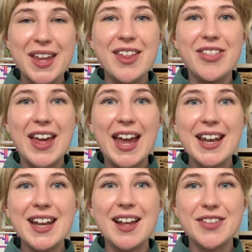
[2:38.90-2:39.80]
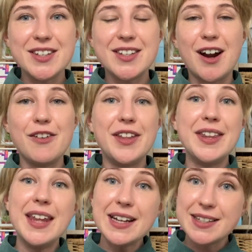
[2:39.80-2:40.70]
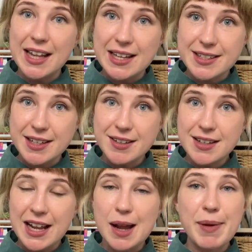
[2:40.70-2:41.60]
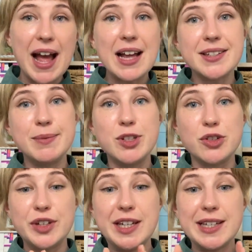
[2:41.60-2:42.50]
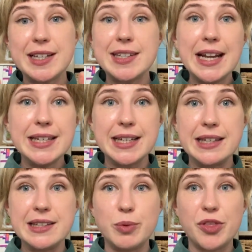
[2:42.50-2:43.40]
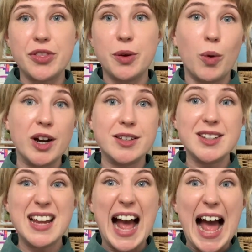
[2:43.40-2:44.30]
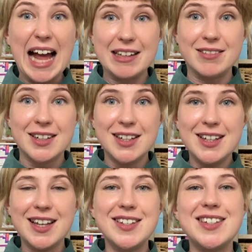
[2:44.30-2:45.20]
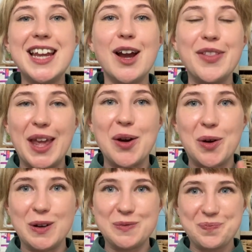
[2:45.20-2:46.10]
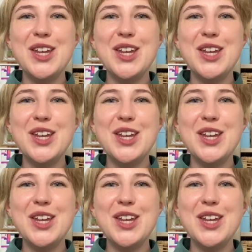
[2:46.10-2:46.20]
Then, at the start of the next lesson, I might ask them to read a sentence with the word an and see how they get on.